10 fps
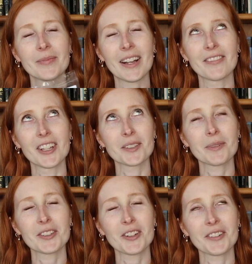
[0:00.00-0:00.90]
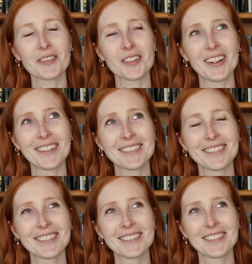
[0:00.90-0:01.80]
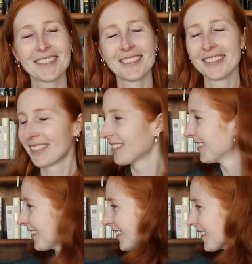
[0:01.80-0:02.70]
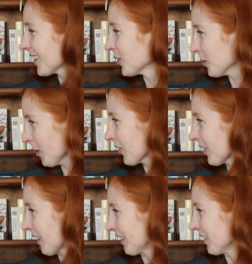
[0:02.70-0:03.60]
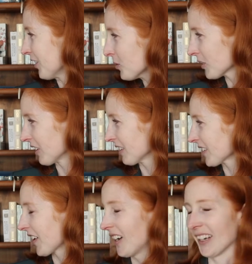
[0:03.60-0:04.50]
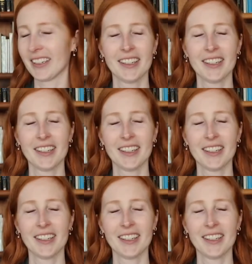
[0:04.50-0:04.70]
I've lost my train of thought. You are a nuisance, God.